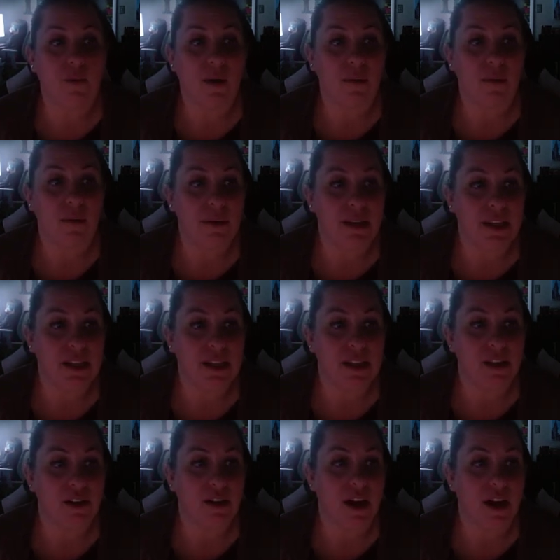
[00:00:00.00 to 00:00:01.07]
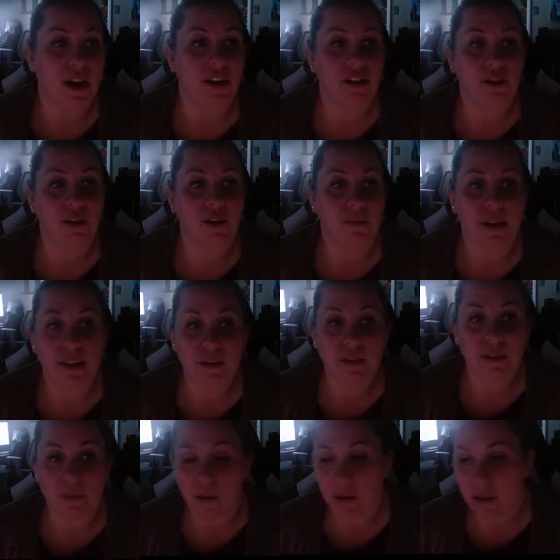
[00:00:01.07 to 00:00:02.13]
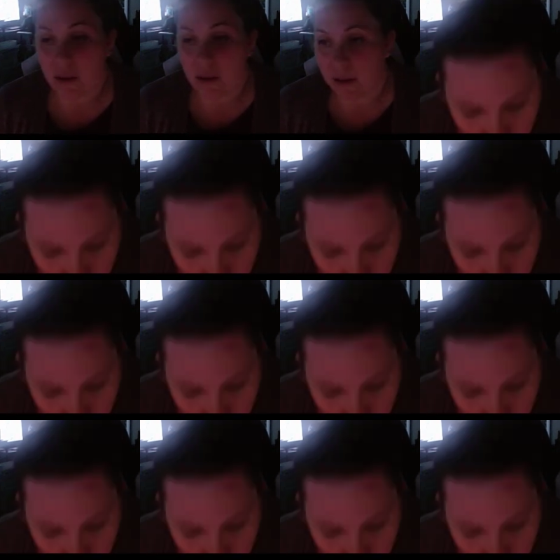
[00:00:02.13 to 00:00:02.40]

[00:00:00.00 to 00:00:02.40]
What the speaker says: what we would consider a urethral.